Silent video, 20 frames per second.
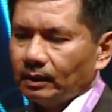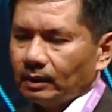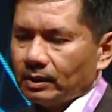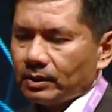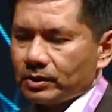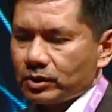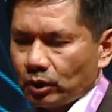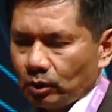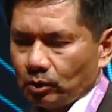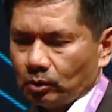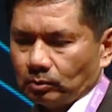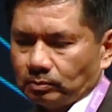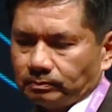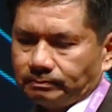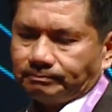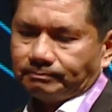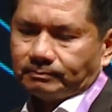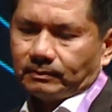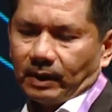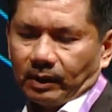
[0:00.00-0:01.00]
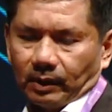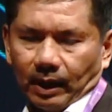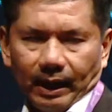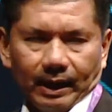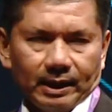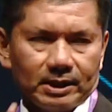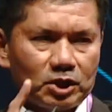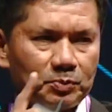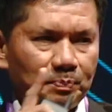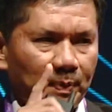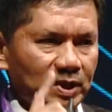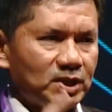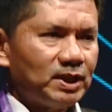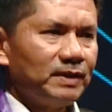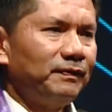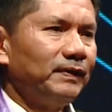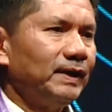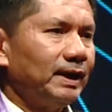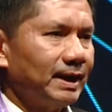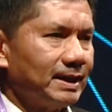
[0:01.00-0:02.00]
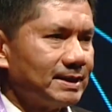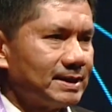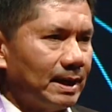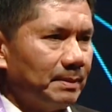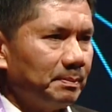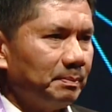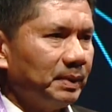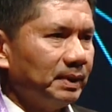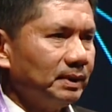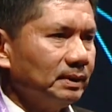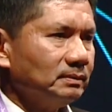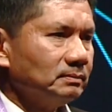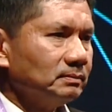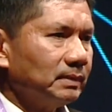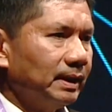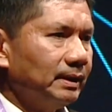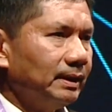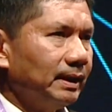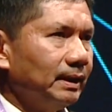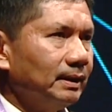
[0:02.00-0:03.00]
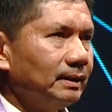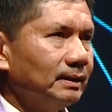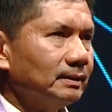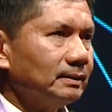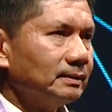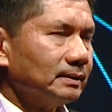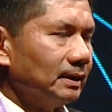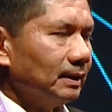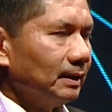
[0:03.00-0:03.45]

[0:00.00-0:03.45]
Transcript: So, a specific example, and then